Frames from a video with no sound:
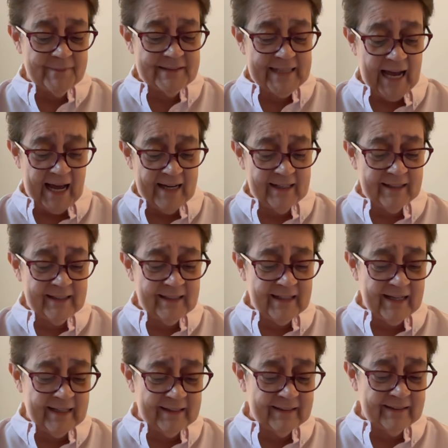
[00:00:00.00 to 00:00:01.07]
tag
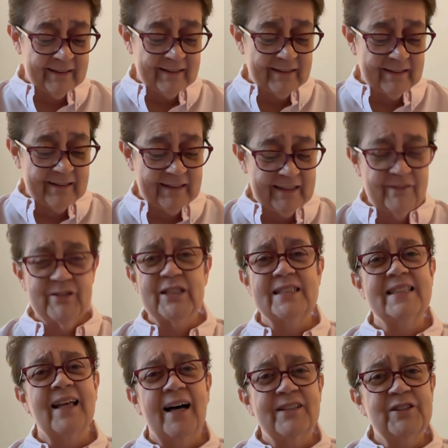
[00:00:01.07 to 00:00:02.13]
and gives
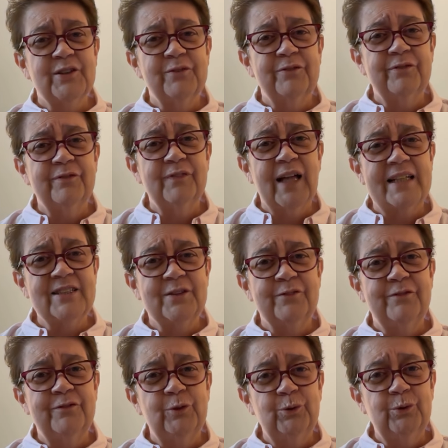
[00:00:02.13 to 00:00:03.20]
us lots of
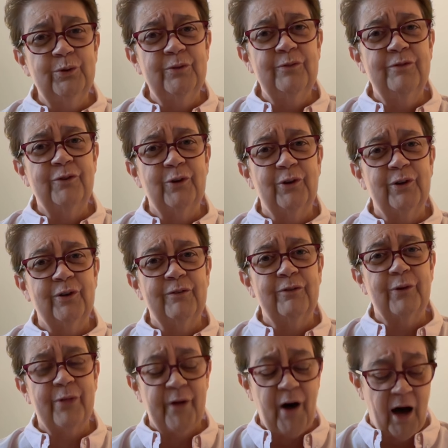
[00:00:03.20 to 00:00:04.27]
food for
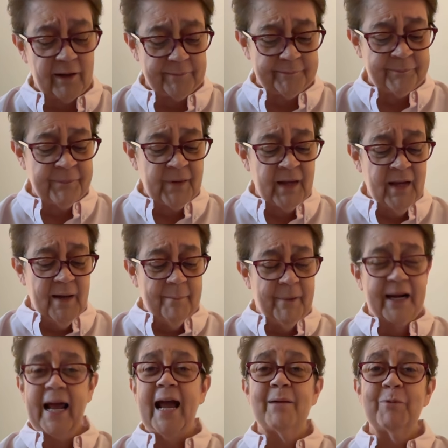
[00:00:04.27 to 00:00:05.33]
thought.
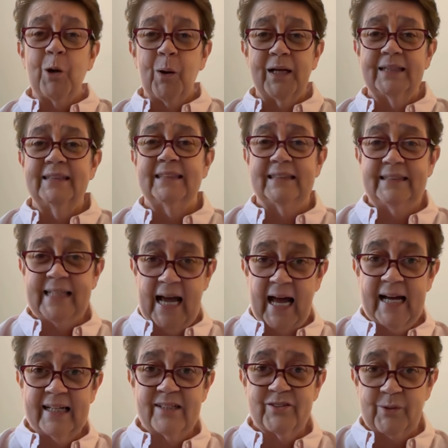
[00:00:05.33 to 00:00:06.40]
But I am going to
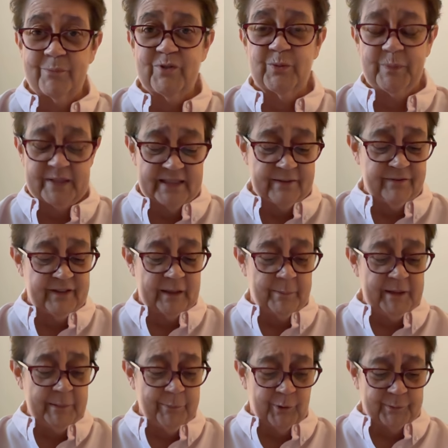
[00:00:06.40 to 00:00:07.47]
tag some specific
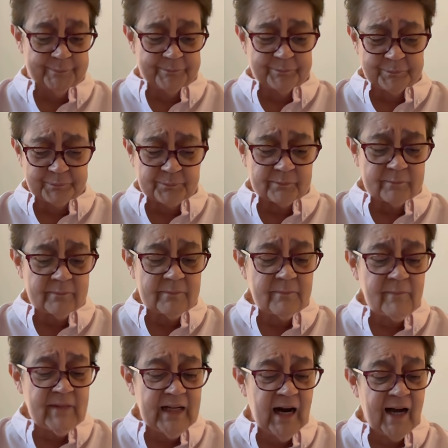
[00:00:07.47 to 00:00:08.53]
people.
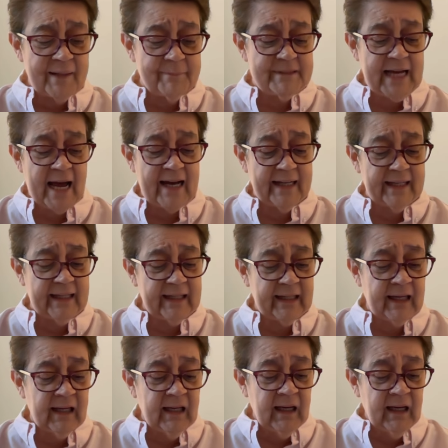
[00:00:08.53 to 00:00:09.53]
I am tagging